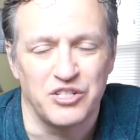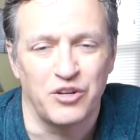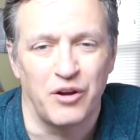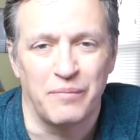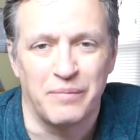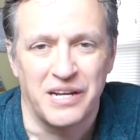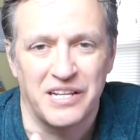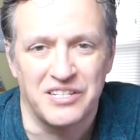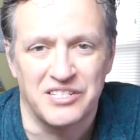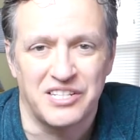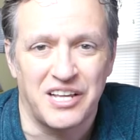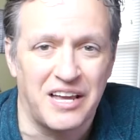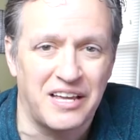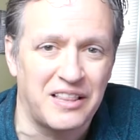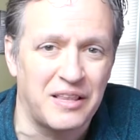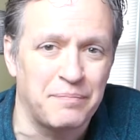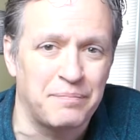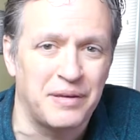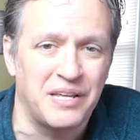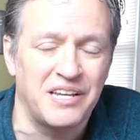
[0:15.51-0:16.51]
So I'm an
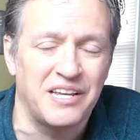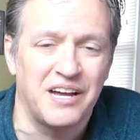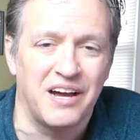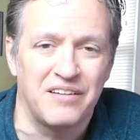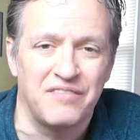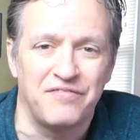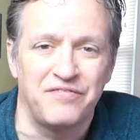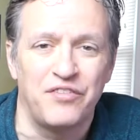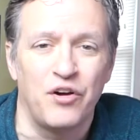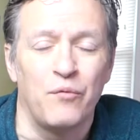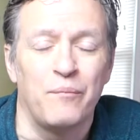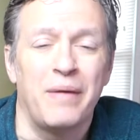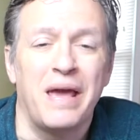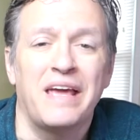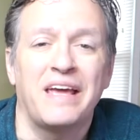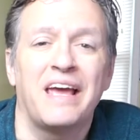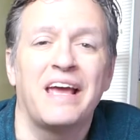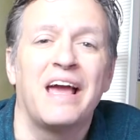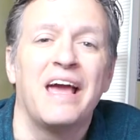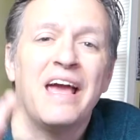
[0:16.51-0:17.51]
encyclopedia on
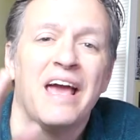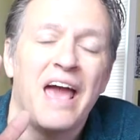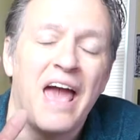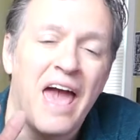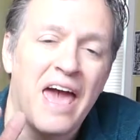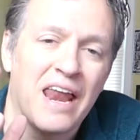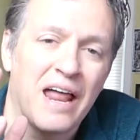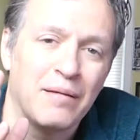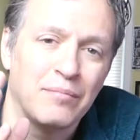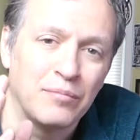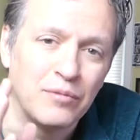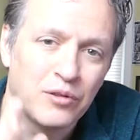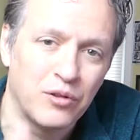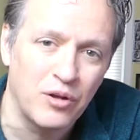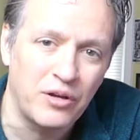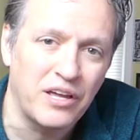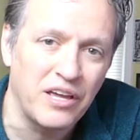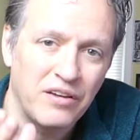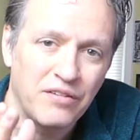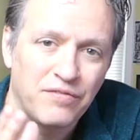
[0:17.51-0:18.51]
filmmaking, and I'm
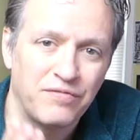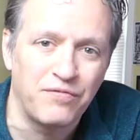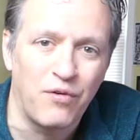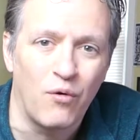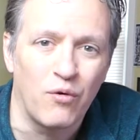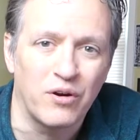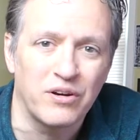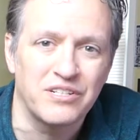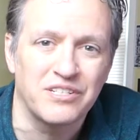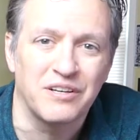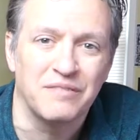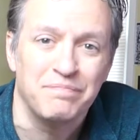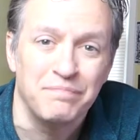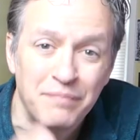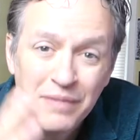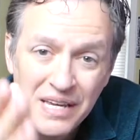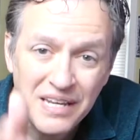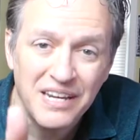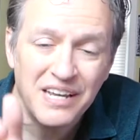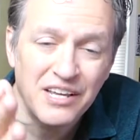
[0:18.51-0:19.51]
looking forward to
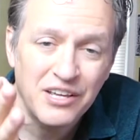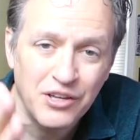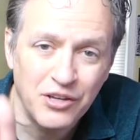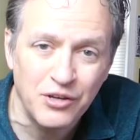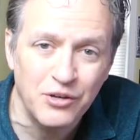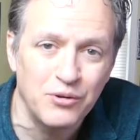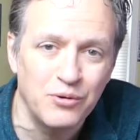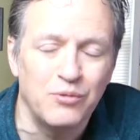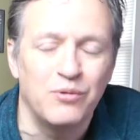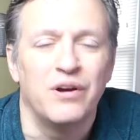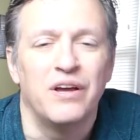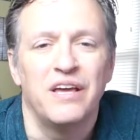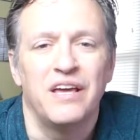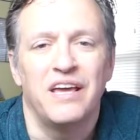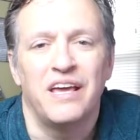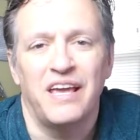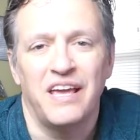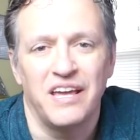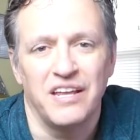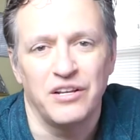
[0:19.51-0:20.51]
meeting you
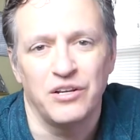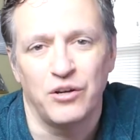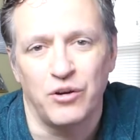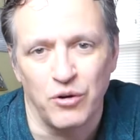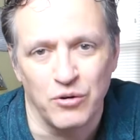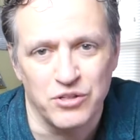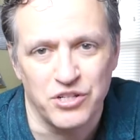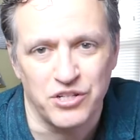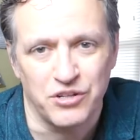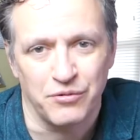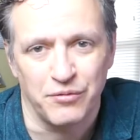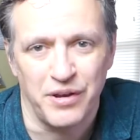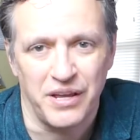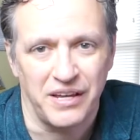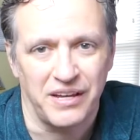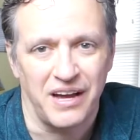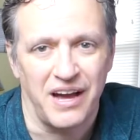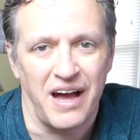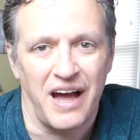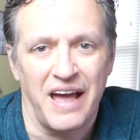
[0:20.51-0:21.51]
in Costa
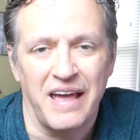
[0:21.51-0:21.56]
Rica.